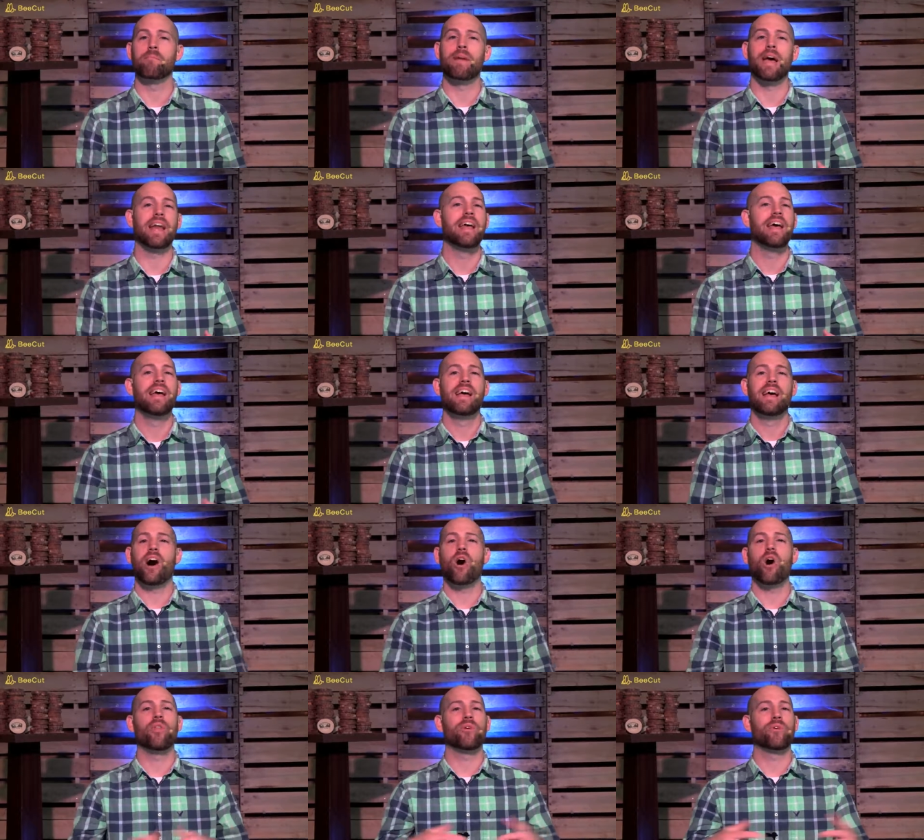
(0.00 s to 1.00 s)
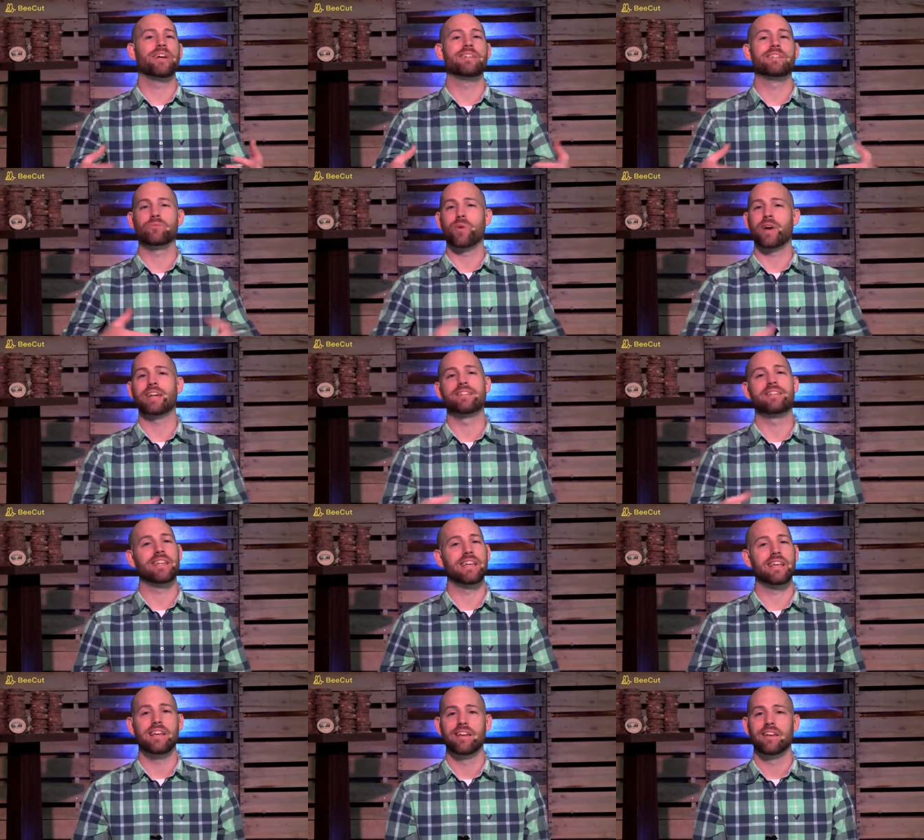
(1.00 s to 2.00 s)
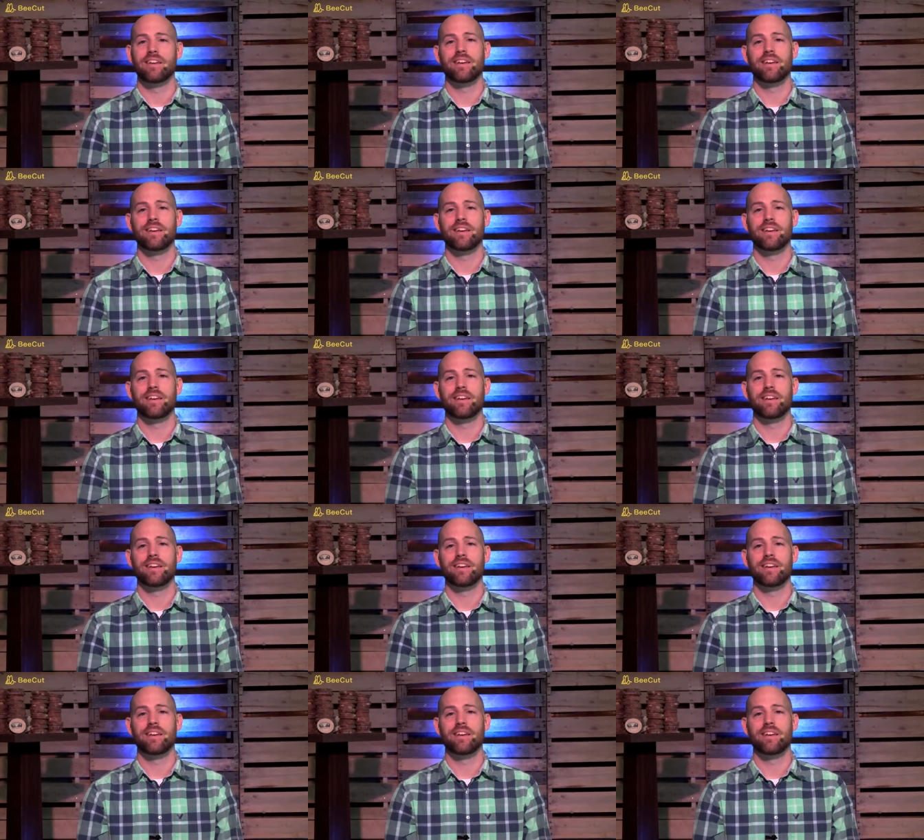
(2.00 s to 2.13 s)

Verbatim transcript: man, all there is is what I see,